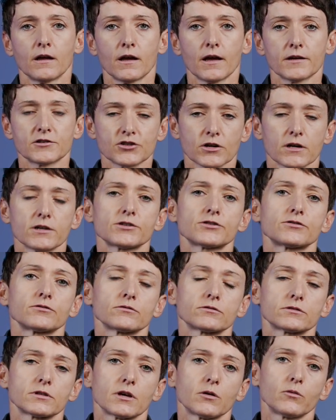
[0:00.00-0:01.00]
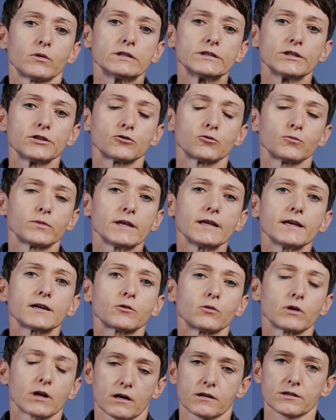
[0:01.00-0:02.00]
A dry suit will need to be
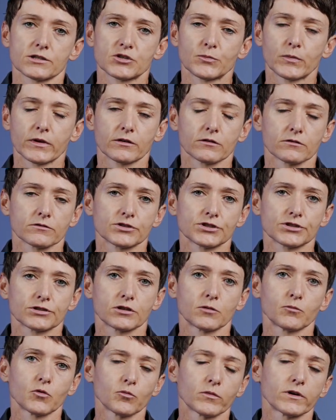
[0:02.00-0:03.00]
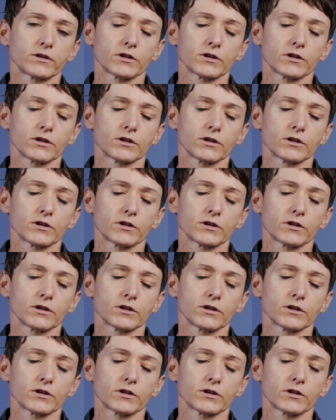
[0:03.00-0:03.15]
equalized because the moment